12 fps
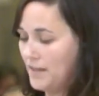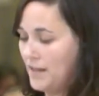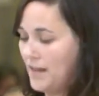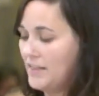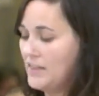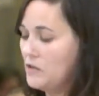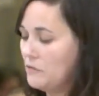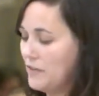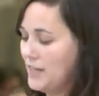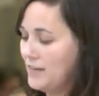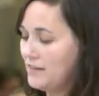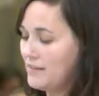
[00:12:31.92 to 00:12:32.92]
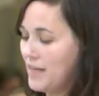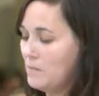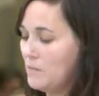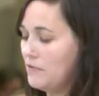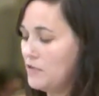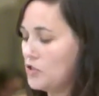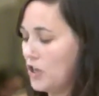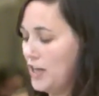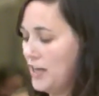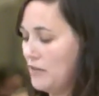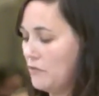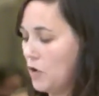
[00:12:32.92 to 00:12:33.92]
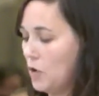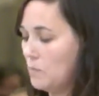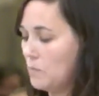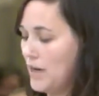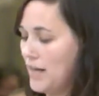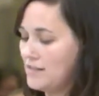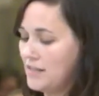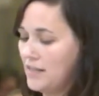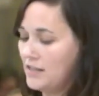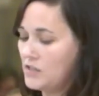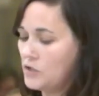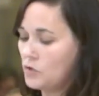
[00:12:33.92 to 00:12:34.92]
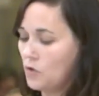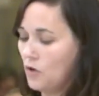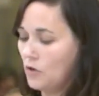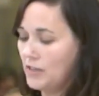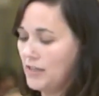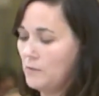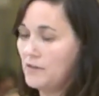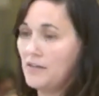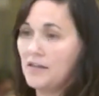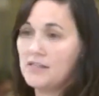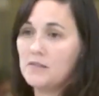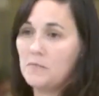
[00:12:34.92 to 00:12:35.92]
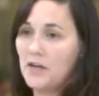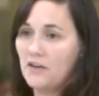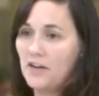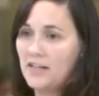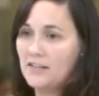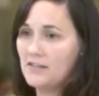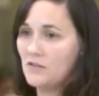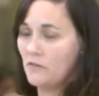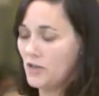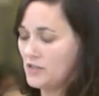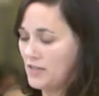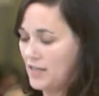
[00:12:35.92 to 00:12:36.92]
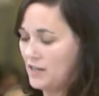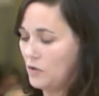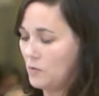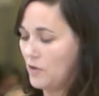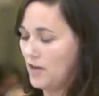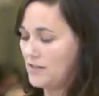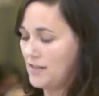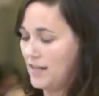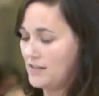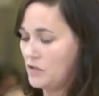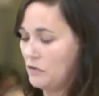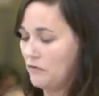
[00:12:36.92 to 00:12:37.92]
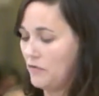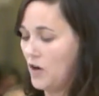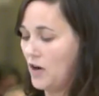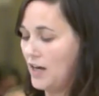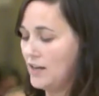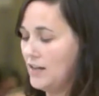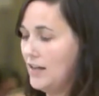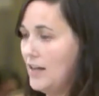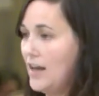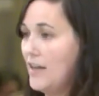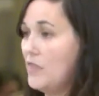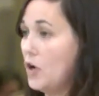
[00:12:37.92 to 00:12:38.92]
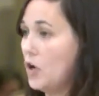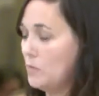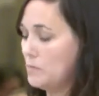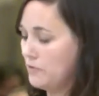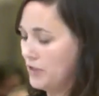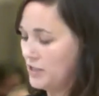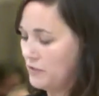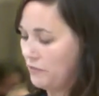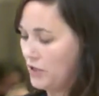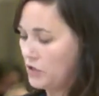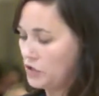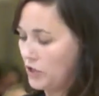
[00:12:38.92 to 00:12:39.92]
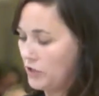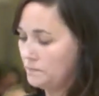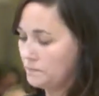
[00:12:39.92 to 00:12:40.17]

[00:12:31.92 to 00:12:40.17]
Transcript: And the Novena theme of a journey of hope resonates strongly with the experience of our synodal process so far and the hopes for its future.